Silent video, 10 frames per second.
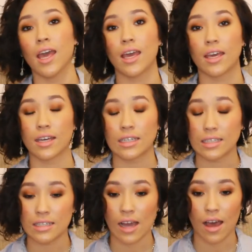
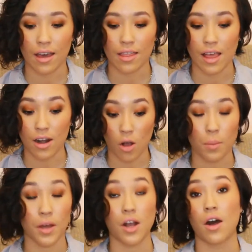and then I'll
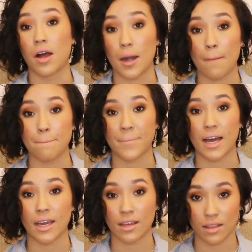put on
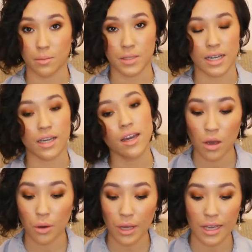my lipstick.
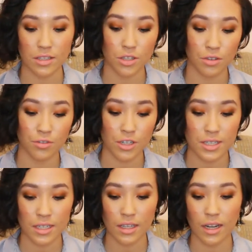Okay, so the first
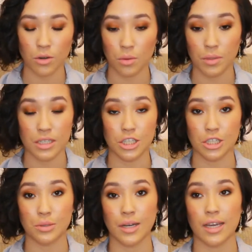thing that I normally
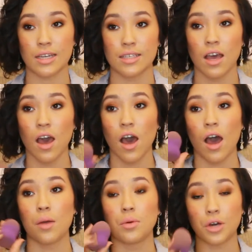do is
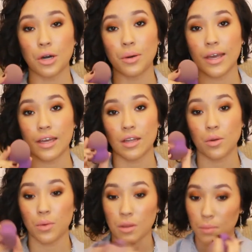I will go
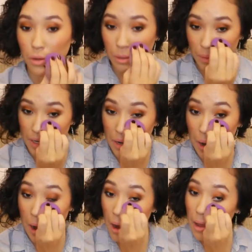in with a beauty
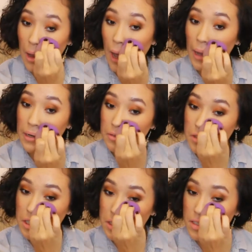blender, kind of
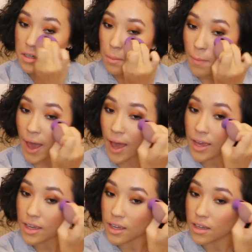just
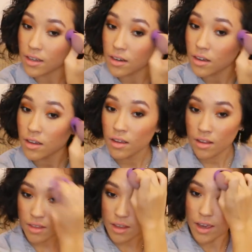pat in
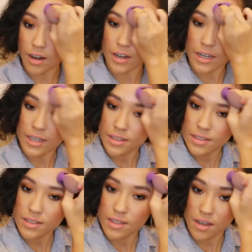the
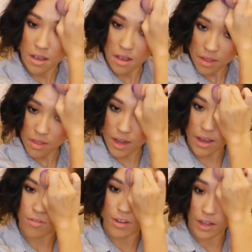areas that
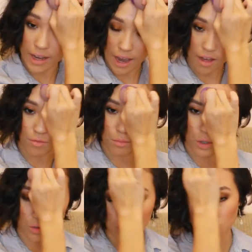I feel like have
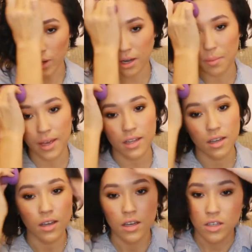moved quite a bit.
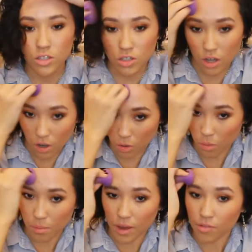
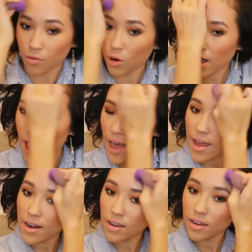So my
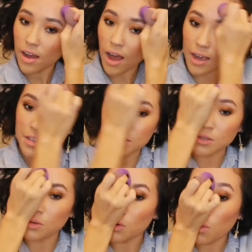forehead, I
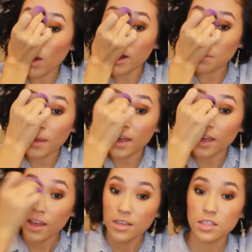do quite a
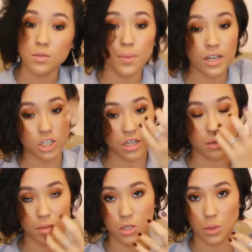bit, especially
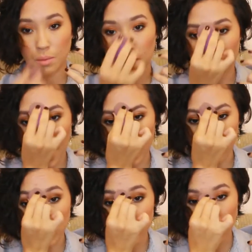in between my
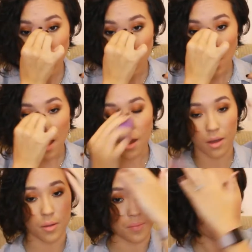brows.
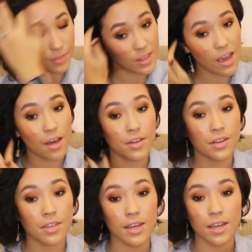The other
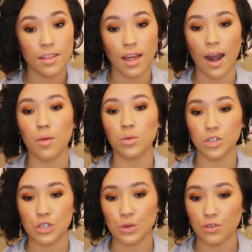thing that I will
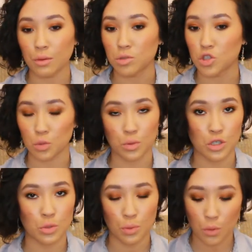do if I'm
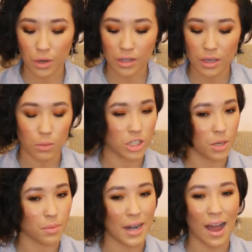super oily, which
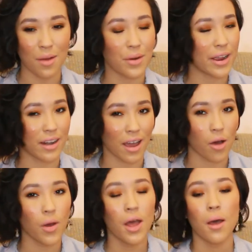I'm not right
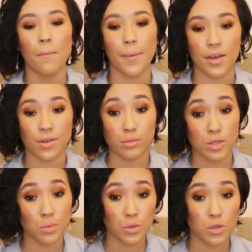now, but if I'm
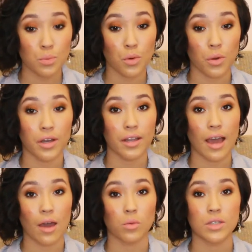super oily,
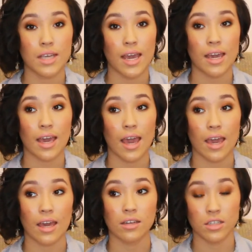I will take
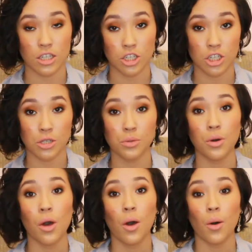a
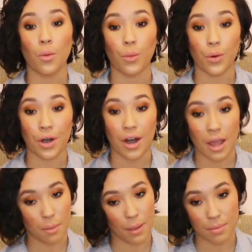tissue or
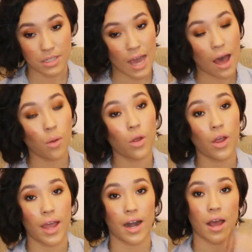a paper
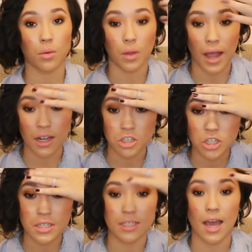towel and I will
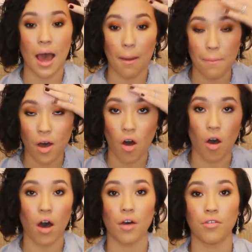actually dab
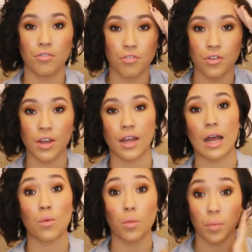off and
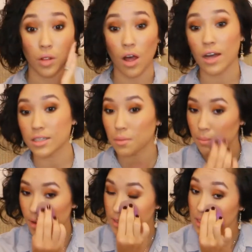I will blot
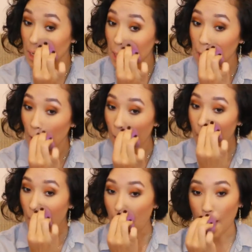my skin,
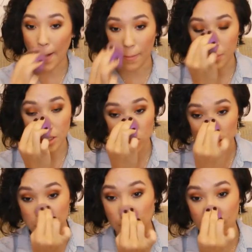
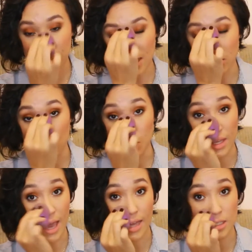just because I do
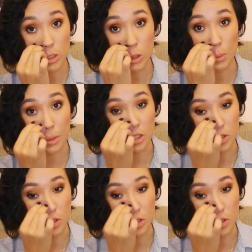get super